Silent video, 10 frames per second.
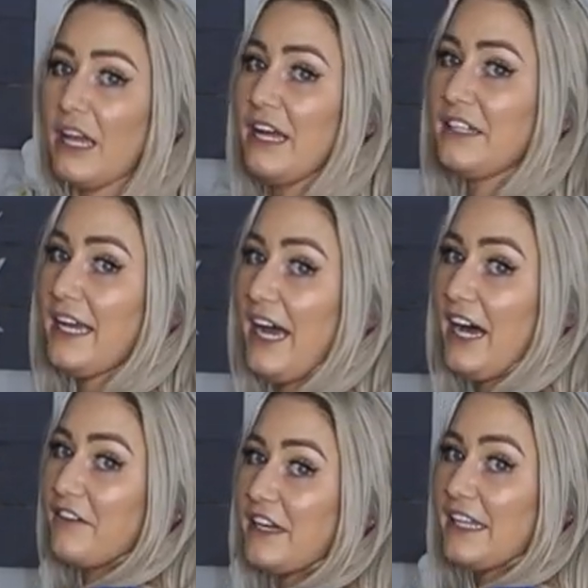and they
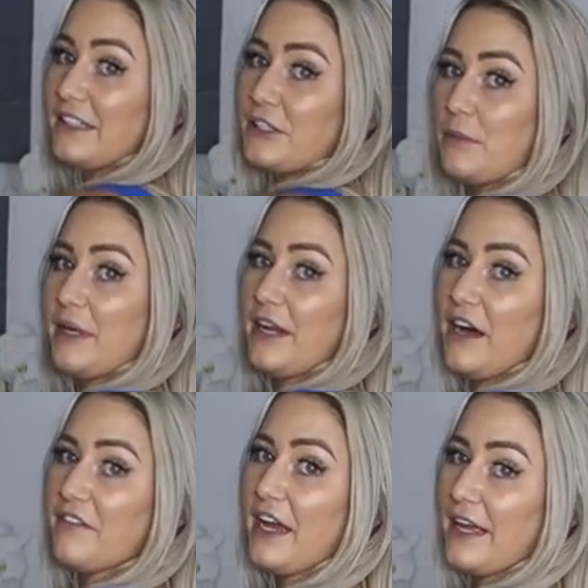have a little bit
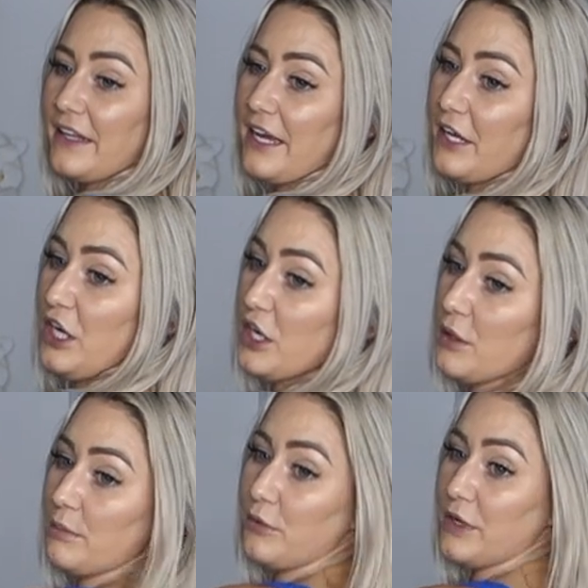of a like
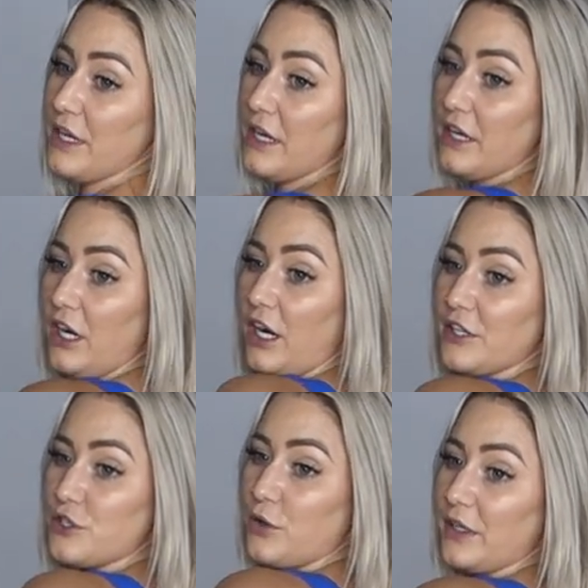booty
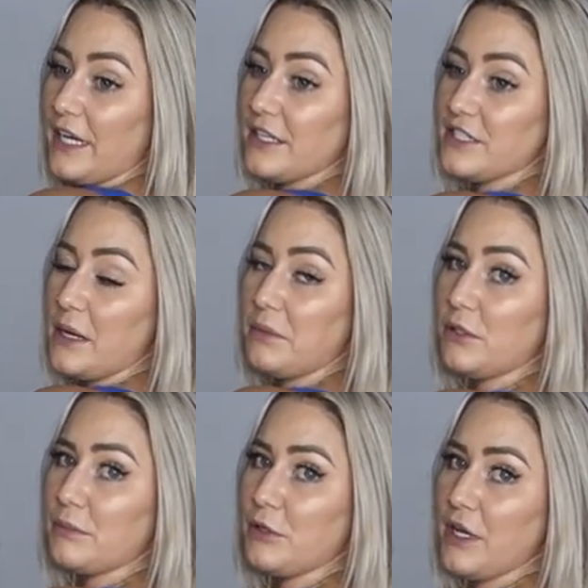contour, like double
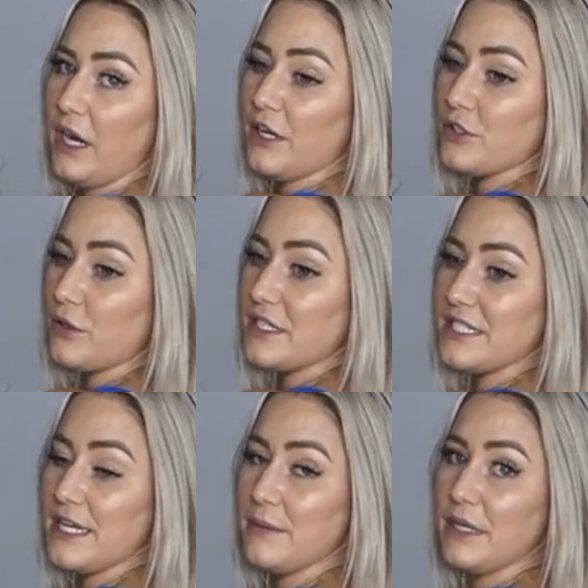booty contour
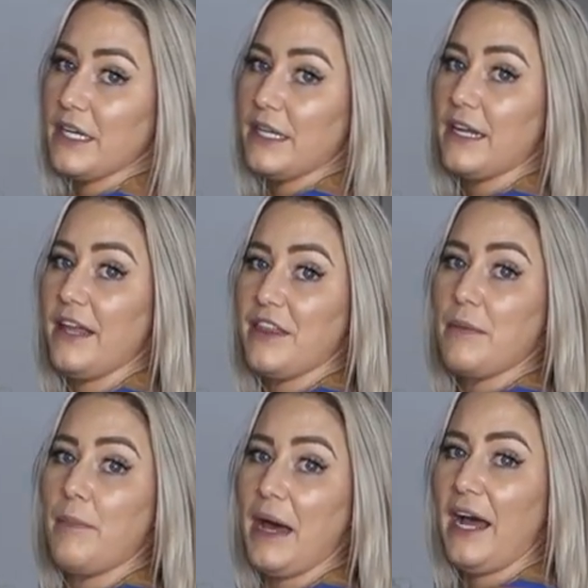seam in the
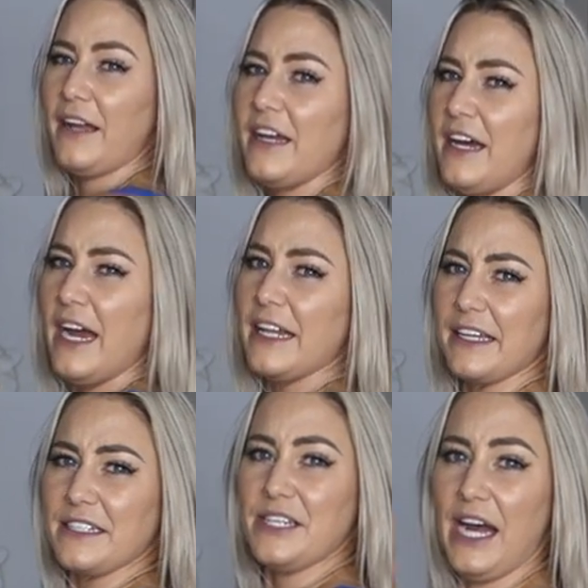back, and
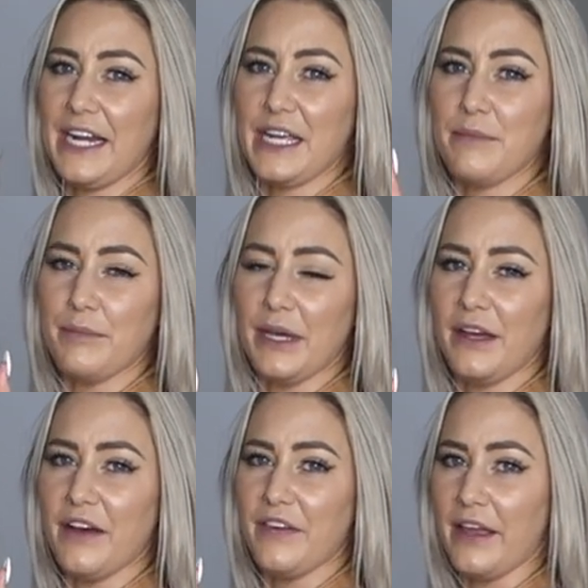like a tiny bit
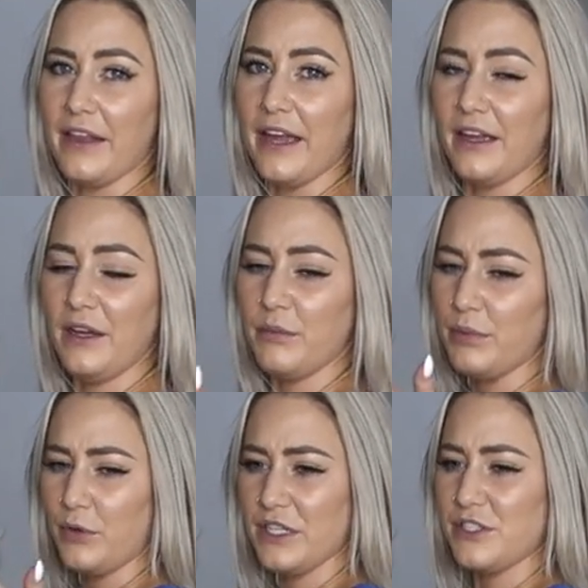of a like
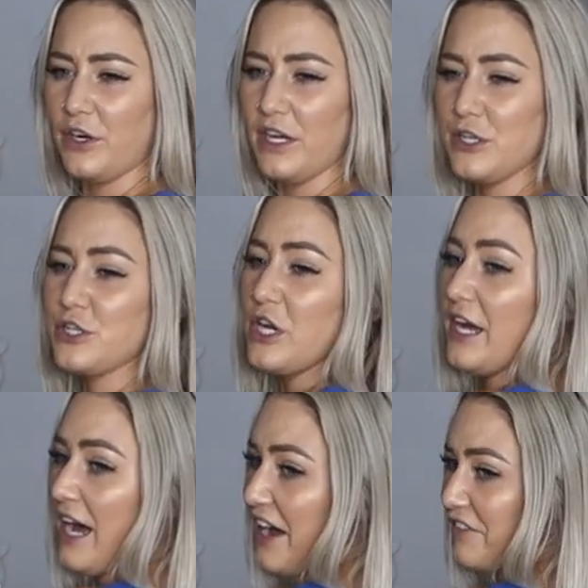booty scrunch.
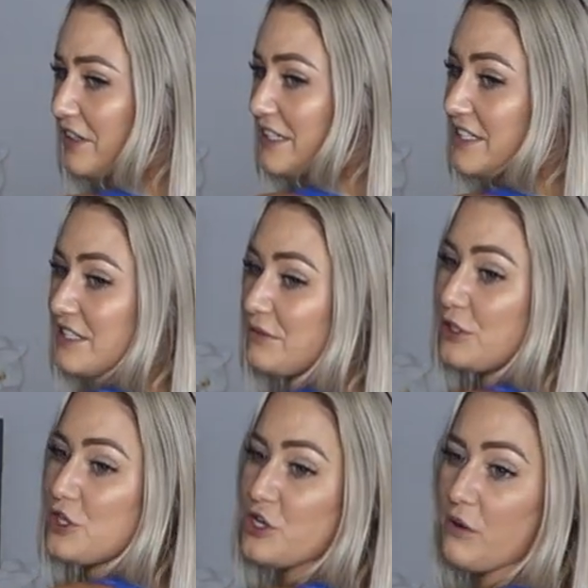I feel like it doesn't
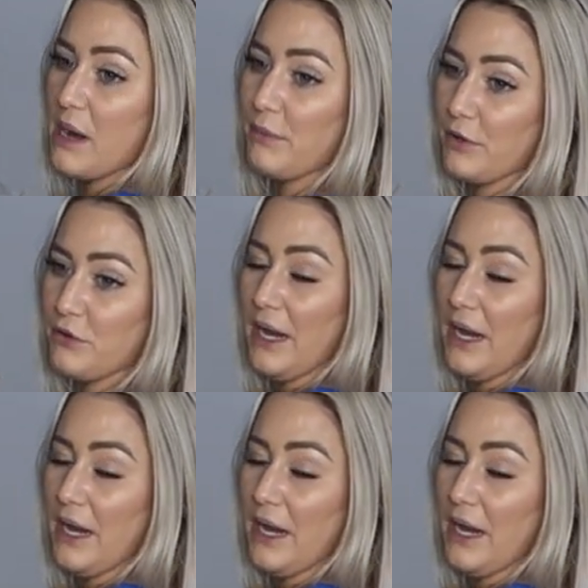really show up when you